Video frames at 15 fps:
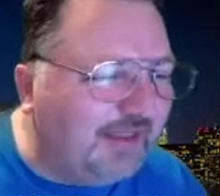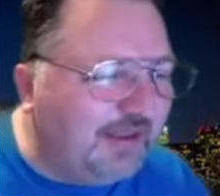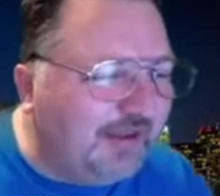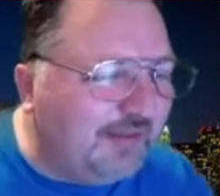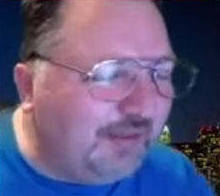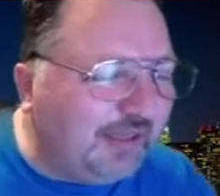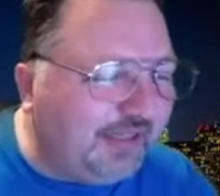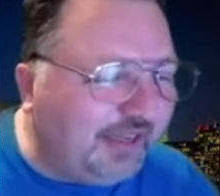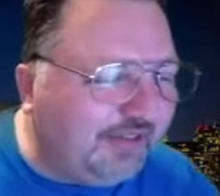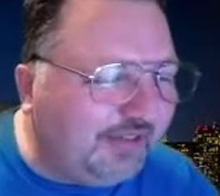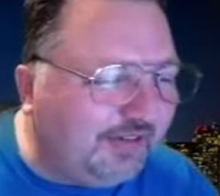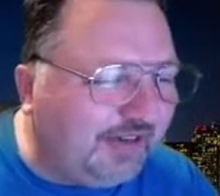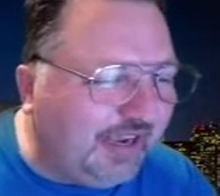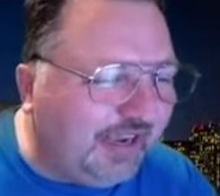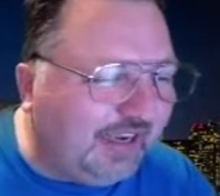But that's
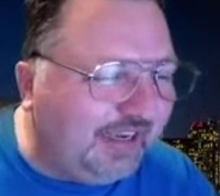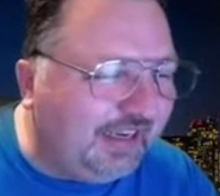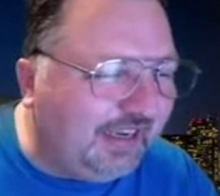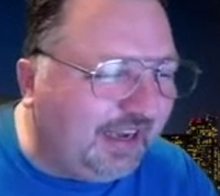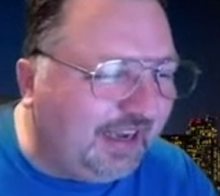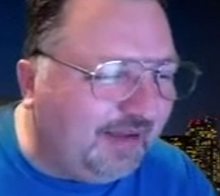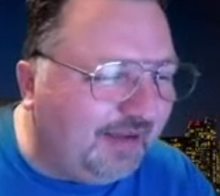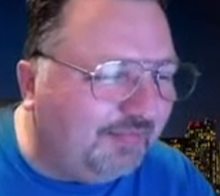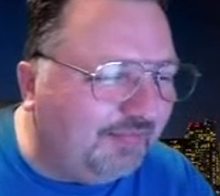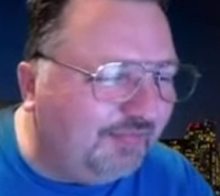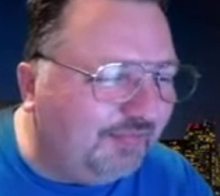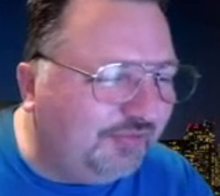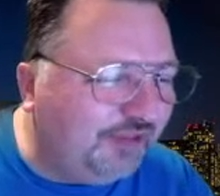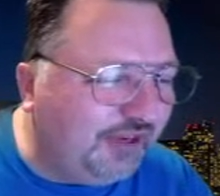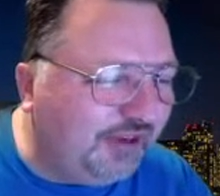okay.
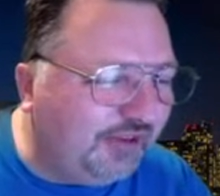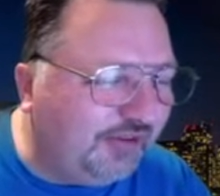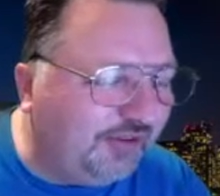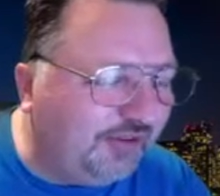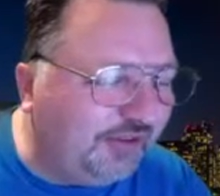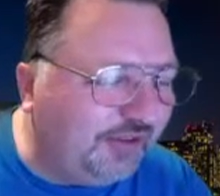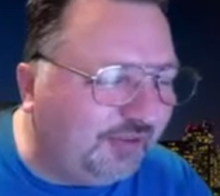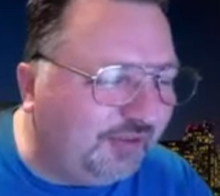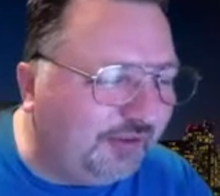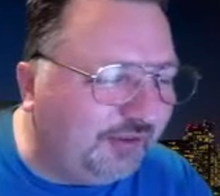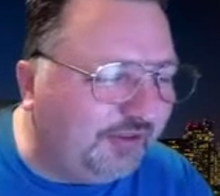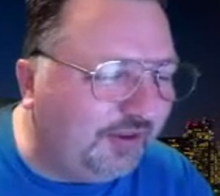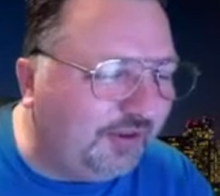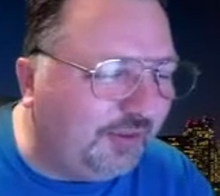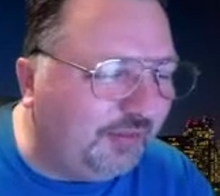She also says,
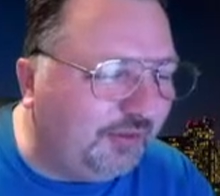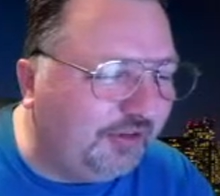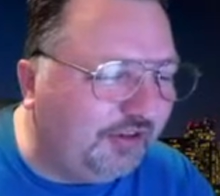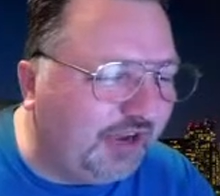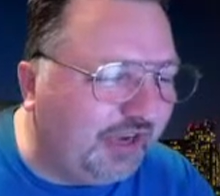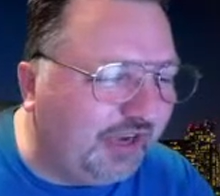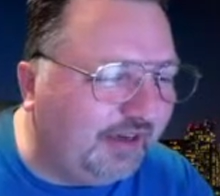please don't be shy.